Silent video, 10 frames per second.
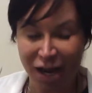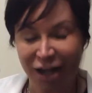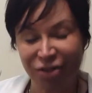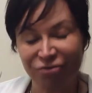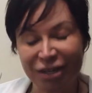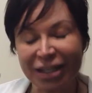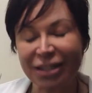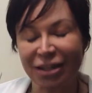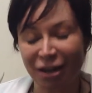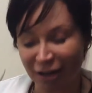And the
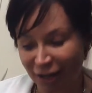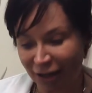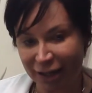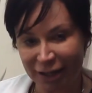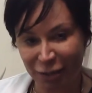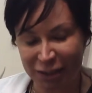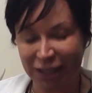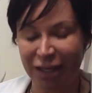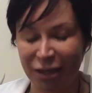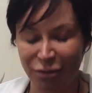reason that I like this
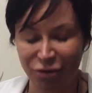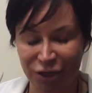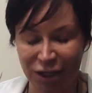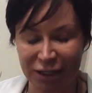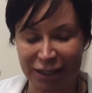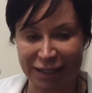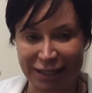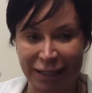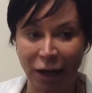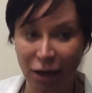particular product is
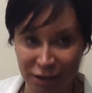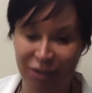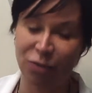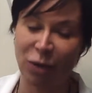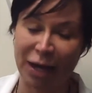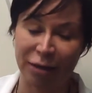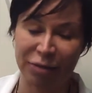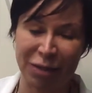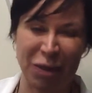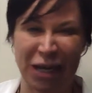it lasts well,
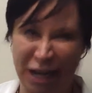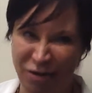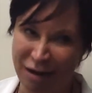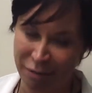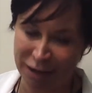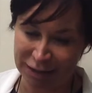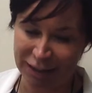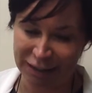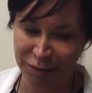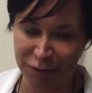typically around about
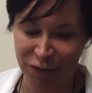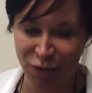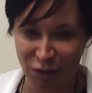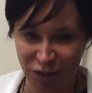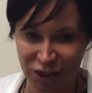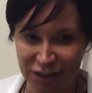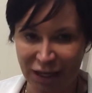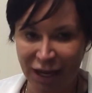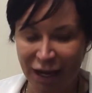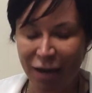6 months, which is
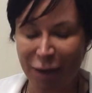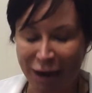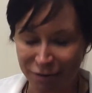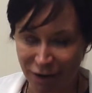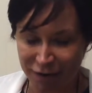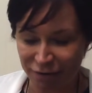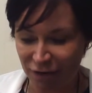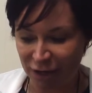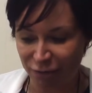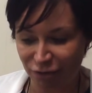about right for a
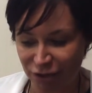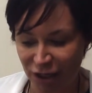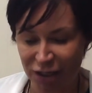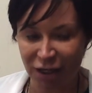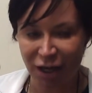lip product.